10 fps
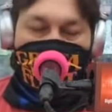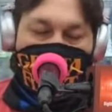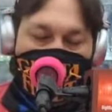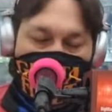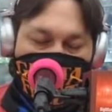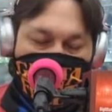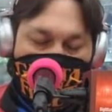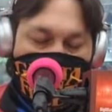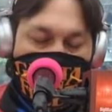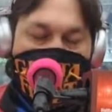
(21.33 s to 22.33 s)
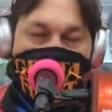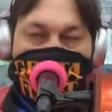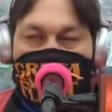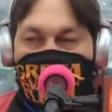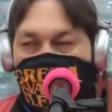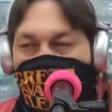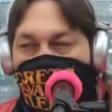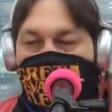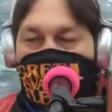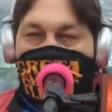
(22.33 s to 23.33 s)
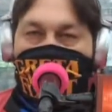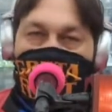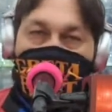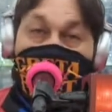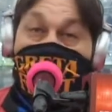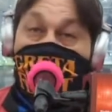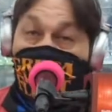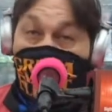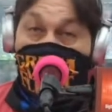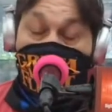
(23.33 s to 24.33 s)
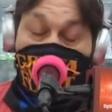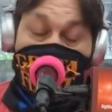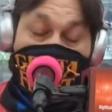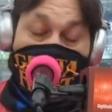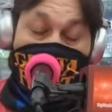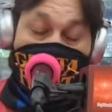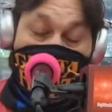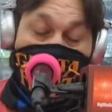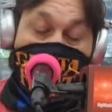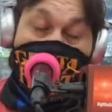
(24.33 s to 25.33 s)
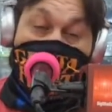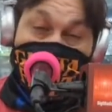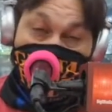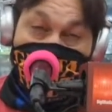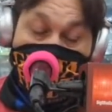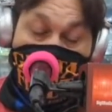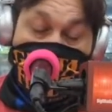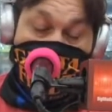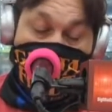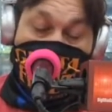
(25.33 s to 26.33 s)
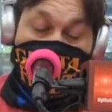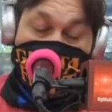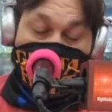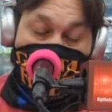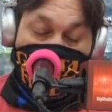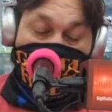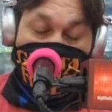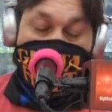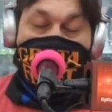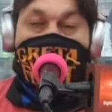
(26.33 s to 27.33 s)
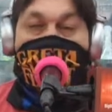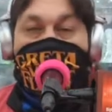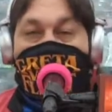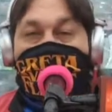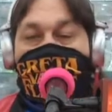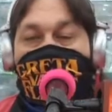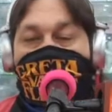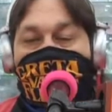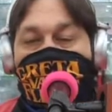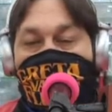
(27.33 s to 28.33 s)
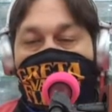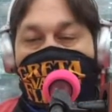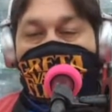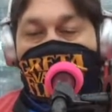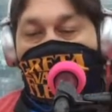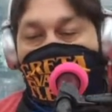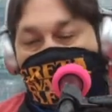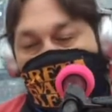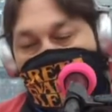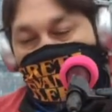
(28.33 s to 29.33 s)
to the website, canessport.com. You can follow Matt on Twitter at Canessport. Matt, how you doing, my friend?